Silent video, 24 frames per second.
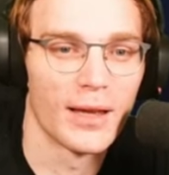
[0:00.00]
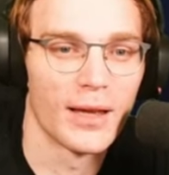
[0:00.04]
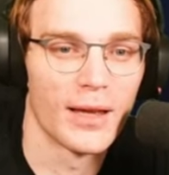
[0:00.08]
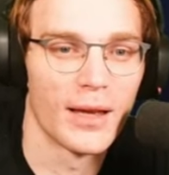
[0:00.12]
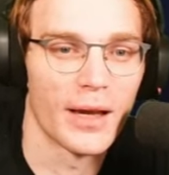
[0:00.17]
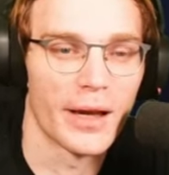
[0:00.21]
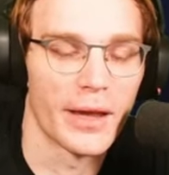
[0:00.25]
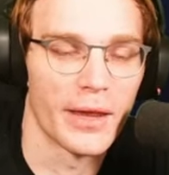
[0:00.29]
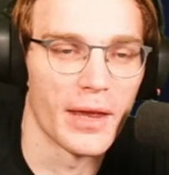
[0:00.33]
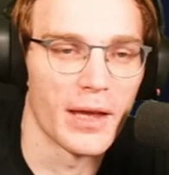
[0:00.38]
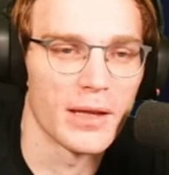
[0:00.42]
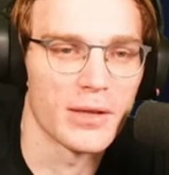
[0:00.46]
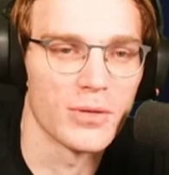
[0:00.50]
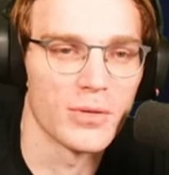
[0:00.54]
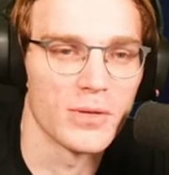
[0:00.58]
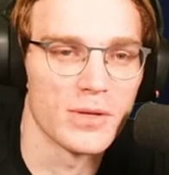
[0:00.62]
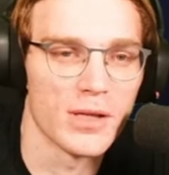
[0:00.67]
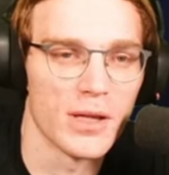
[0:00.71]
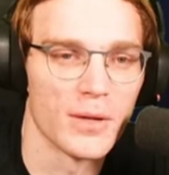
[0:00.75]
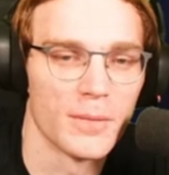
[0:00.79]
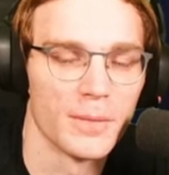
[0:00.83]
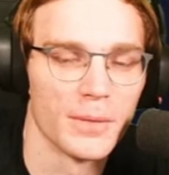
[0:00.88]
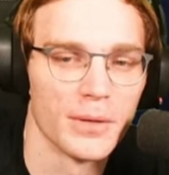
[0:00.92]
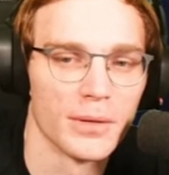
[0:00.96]
Okay, that door's
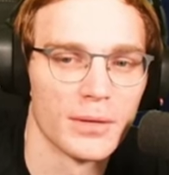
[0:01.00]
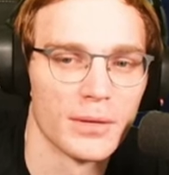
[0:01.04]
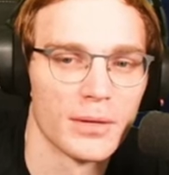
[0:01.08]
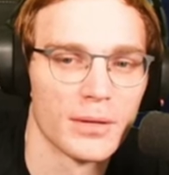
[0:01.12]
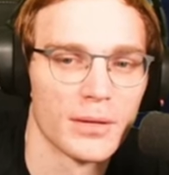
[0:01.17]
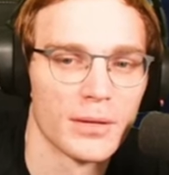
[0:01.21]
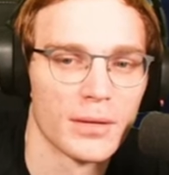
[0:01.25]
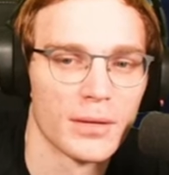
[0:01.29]
open.